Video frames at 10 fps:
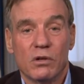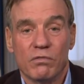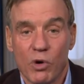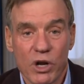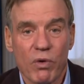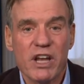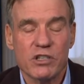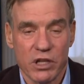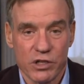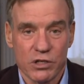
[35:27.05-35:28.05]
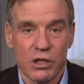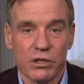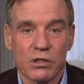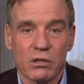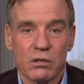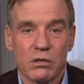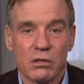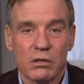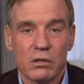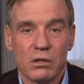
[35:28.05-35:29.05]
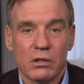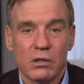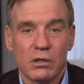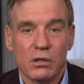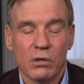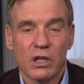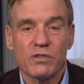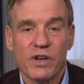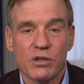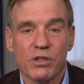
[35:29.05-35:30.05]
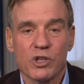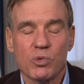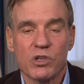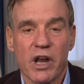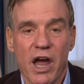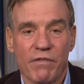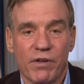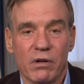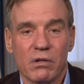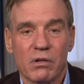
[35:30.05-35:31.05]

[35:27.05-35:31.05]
voting rights legislation. You know, let's face it, this was an effort